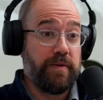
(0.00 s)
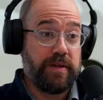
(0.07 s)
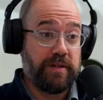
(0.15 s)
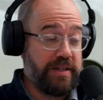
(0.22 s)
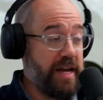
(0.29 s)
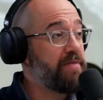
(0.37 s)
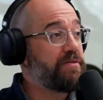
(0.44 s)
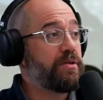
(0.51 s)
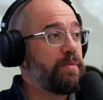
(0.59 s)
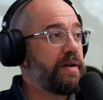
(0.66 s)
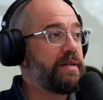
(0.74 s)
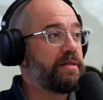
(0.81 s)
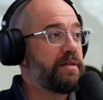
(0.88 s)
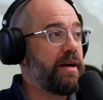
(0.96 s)
save
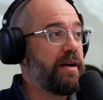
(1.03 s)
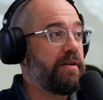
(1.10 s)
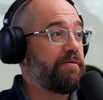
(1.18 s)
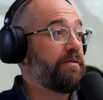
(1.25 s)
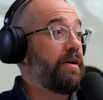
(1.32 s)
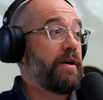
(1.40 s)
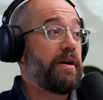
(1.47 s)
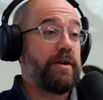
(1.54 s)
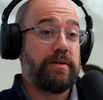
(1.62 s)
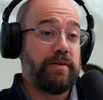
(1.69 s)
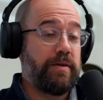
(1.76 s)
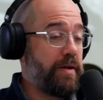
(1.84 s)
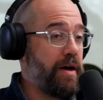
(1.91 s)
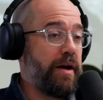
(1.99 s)
somebody's life
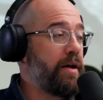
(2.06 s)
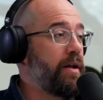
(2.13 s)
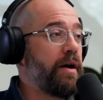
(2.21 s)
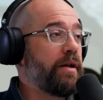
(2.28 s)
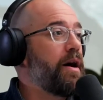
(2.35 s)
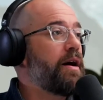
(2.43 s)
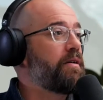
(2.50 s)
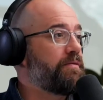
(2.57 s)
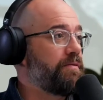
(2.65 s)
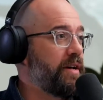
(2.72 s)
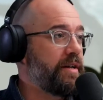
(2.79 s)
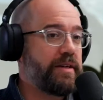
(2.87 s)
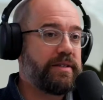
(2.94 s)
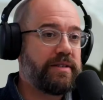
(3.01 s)
enough?
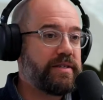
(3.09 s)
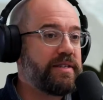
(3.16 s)
Like, this is